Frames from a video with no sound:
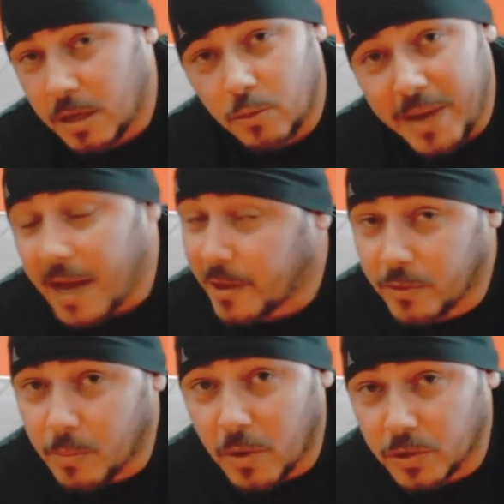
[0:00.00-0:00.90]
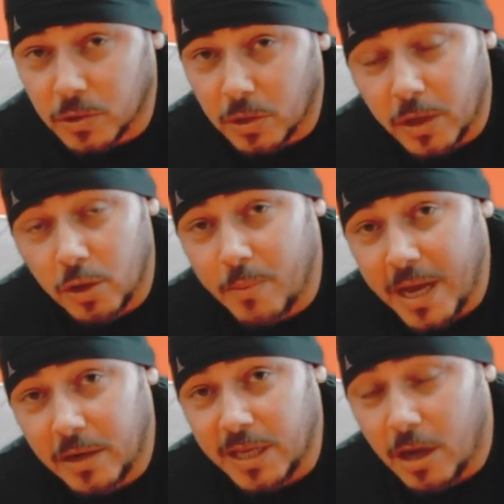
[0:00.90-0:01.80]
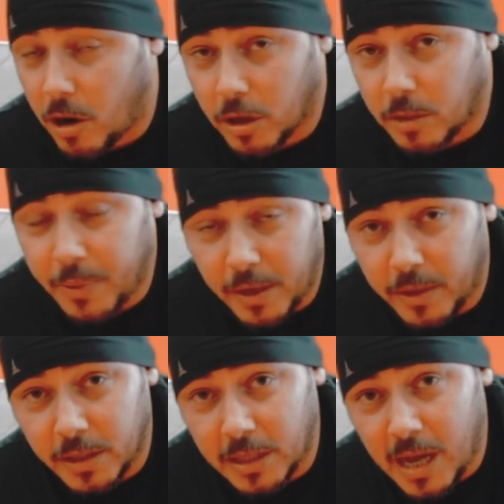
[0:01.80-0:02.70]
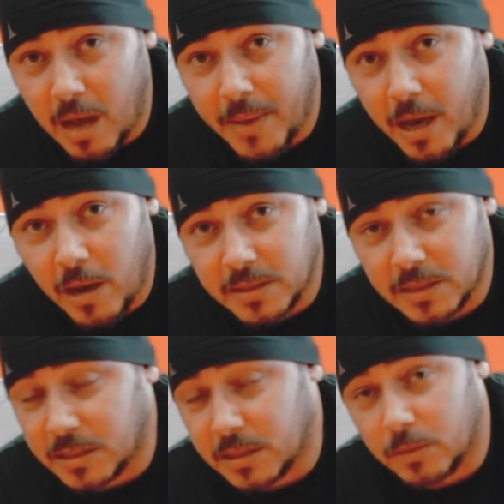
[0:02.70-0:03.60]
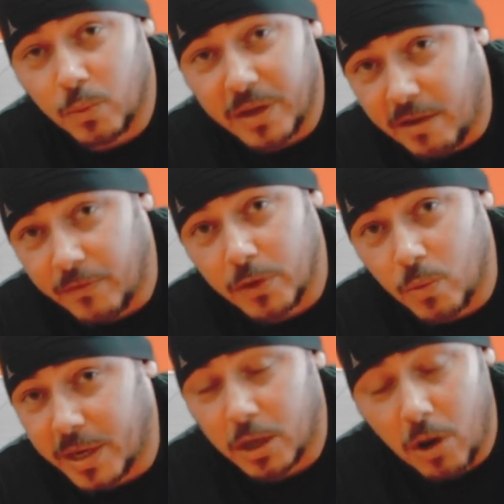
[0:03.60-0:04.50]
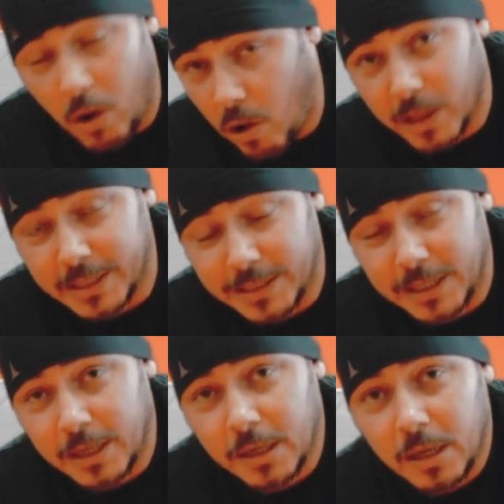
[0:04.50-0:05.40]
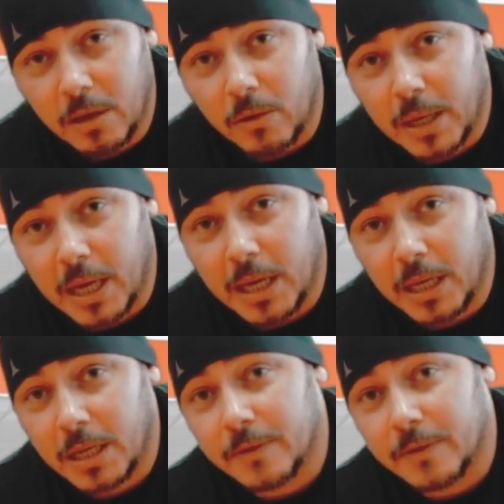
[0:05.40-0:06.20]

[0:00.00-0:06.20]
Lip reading: no matter the martial art, no matter the art, period, the combat system, whatever you want to call it, okay?